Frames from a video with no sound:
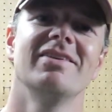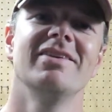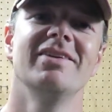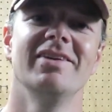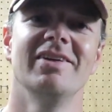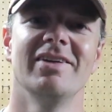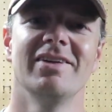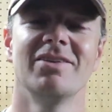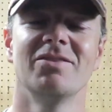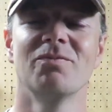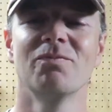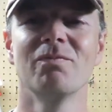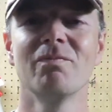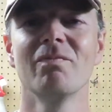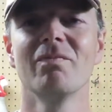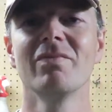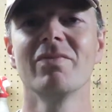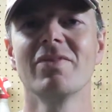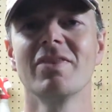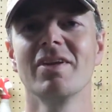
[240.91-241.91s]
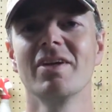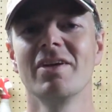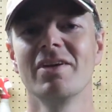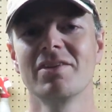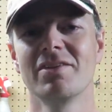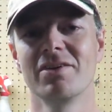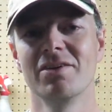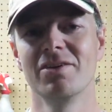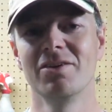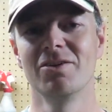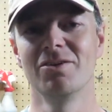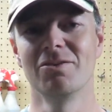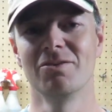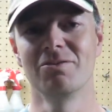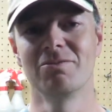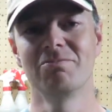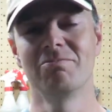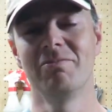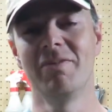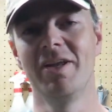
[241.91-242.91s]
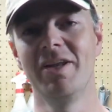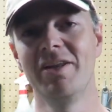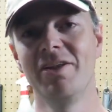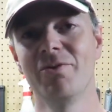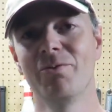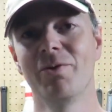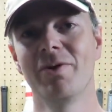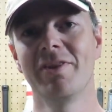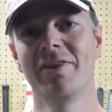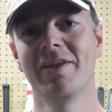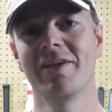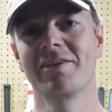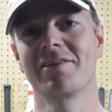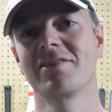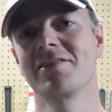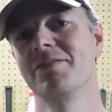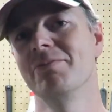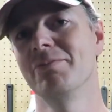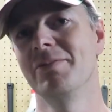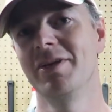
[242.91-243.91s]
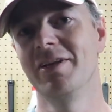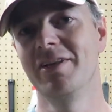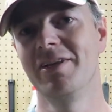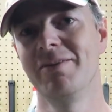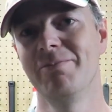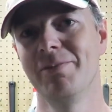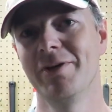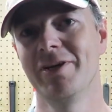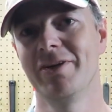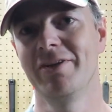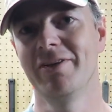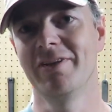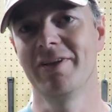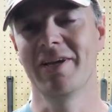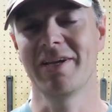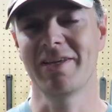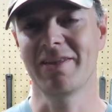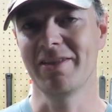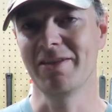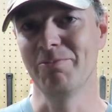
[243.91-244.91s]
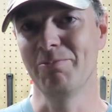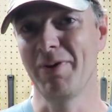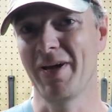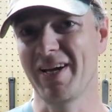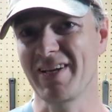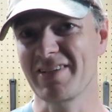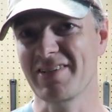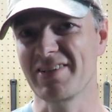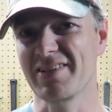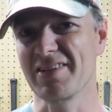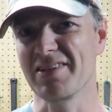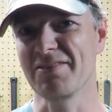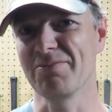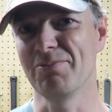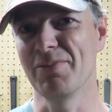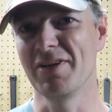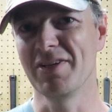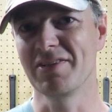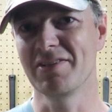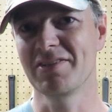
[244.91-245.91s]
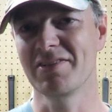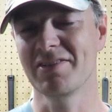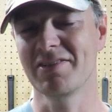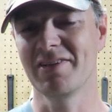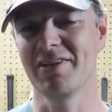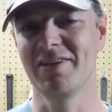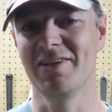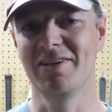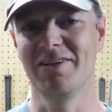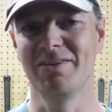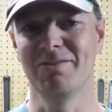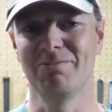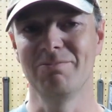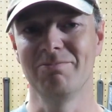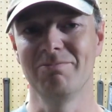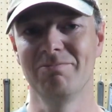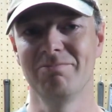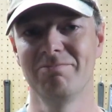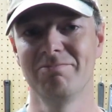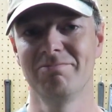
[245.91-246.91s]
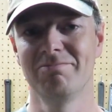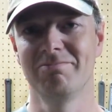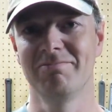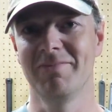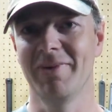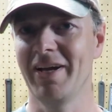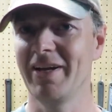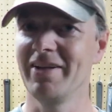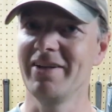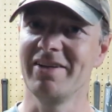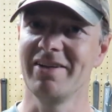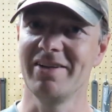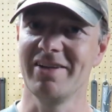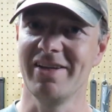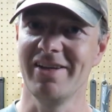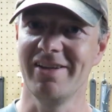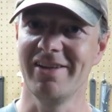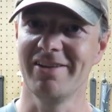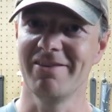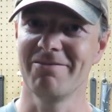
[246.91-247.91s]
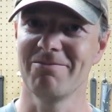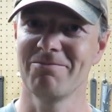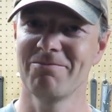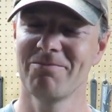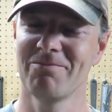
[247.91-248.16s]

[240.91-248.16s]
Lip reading: Yeah. So anyone that sent me an email in like the past 6 months, I didn't get it.